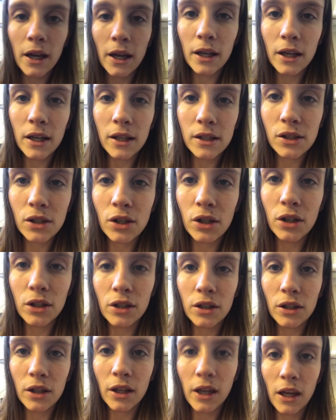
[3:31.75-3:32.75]
It is
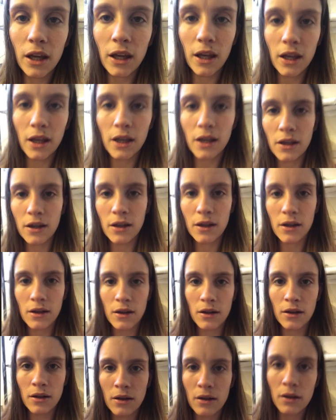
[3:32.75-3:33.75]
currently
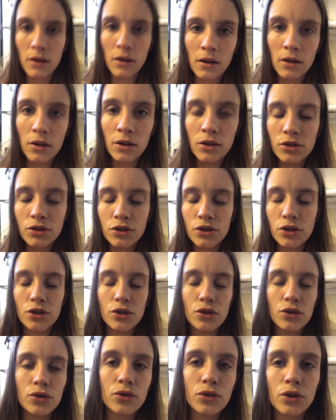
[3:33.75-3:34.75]

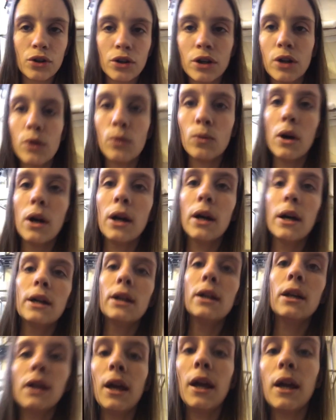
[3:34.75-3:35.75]

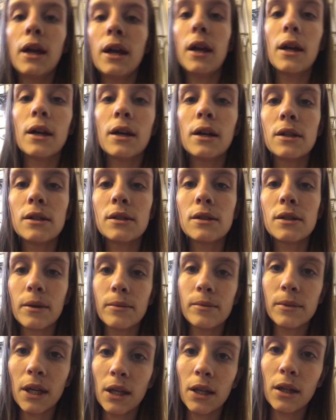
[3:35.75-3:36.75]
2.31 and
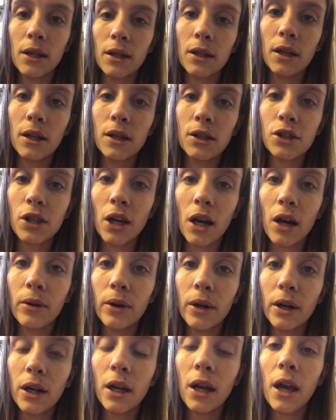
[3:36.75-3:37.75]
I'm taking a
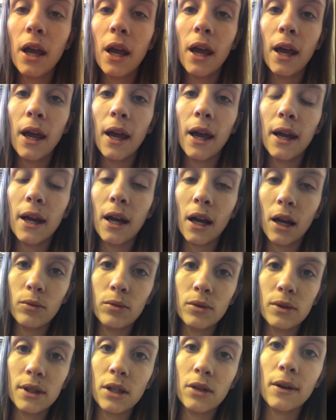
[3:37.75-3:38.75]
shower and I
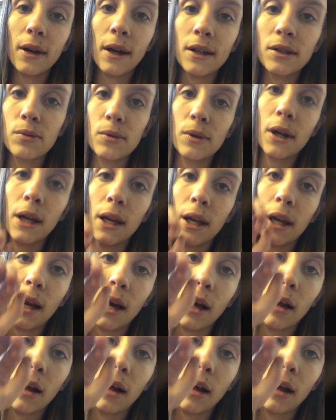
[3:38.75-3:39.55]
will see you guys when I get